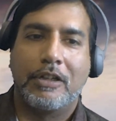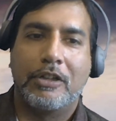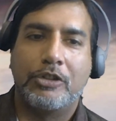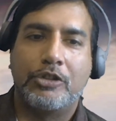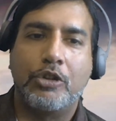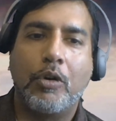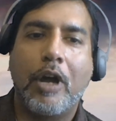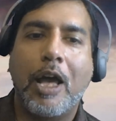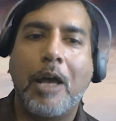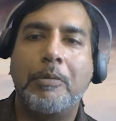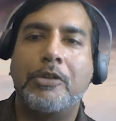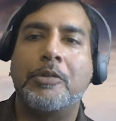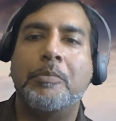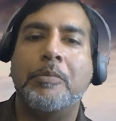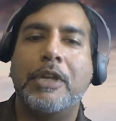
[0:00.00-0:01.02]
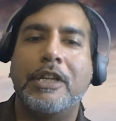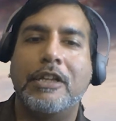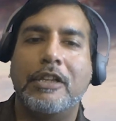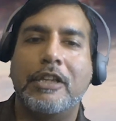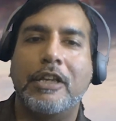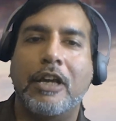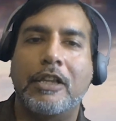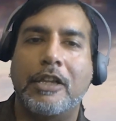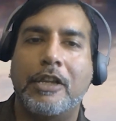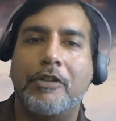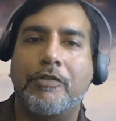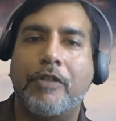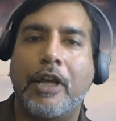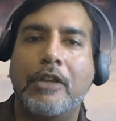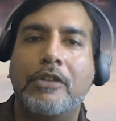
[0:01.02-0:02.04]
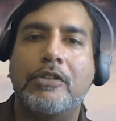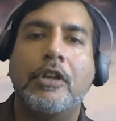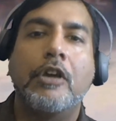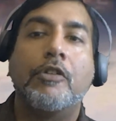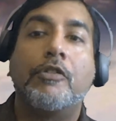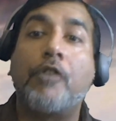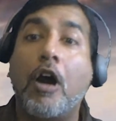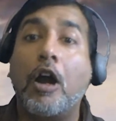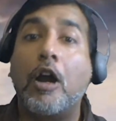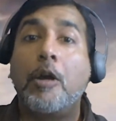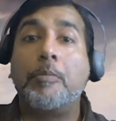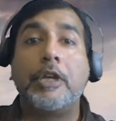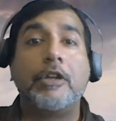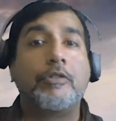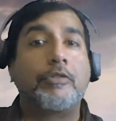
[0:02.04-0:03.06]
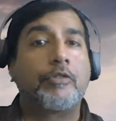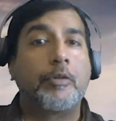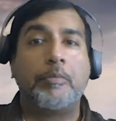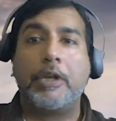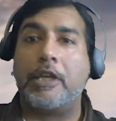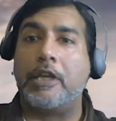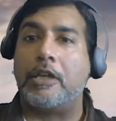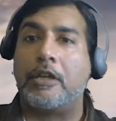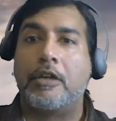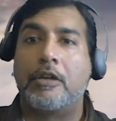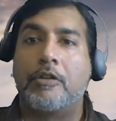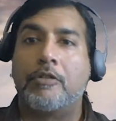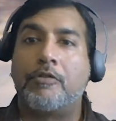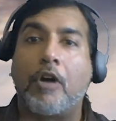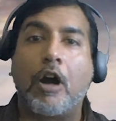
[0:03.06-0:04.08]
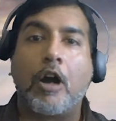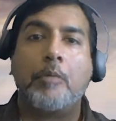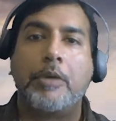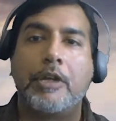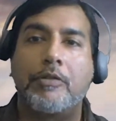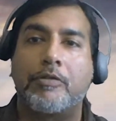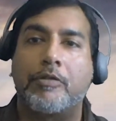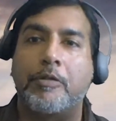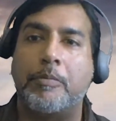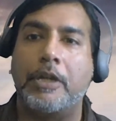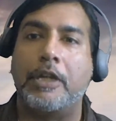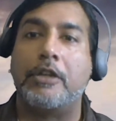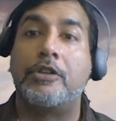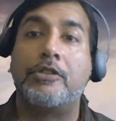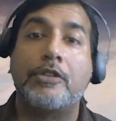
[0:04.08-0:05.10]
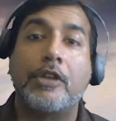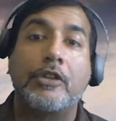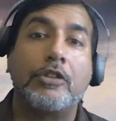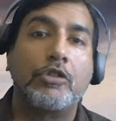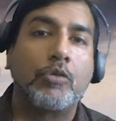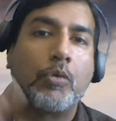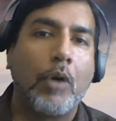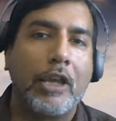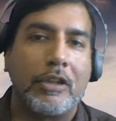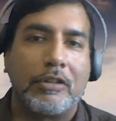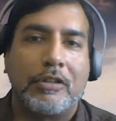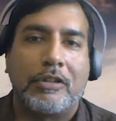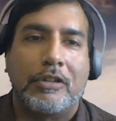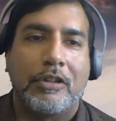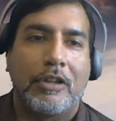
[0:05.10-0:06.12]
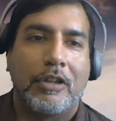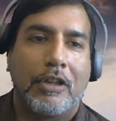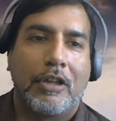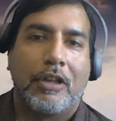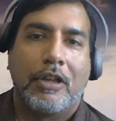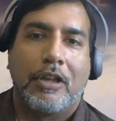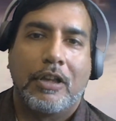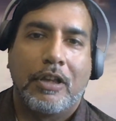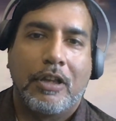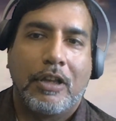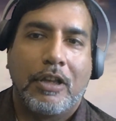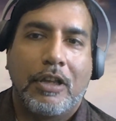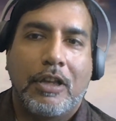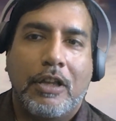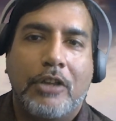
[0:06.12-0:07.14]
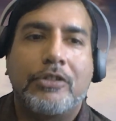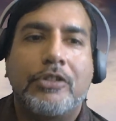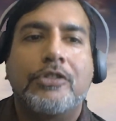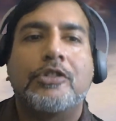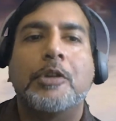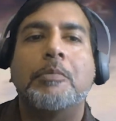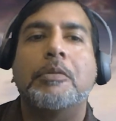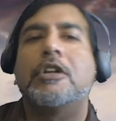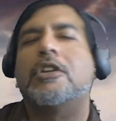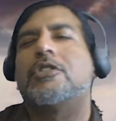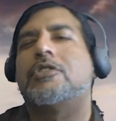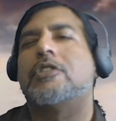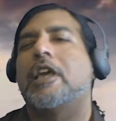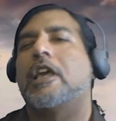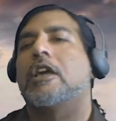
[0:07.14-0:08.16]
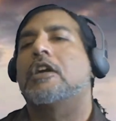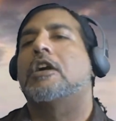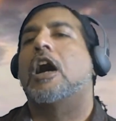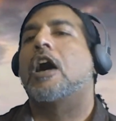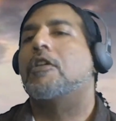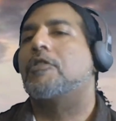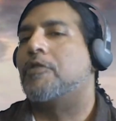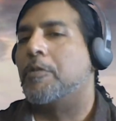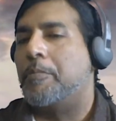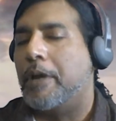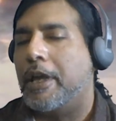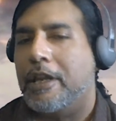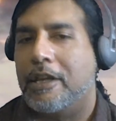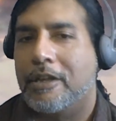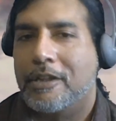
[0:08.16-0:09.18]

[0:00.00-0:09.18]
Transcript: Joab is immediately on the defense. Far be it from me. Far be it from me. She says it twice. This is similar to saying, God forbid.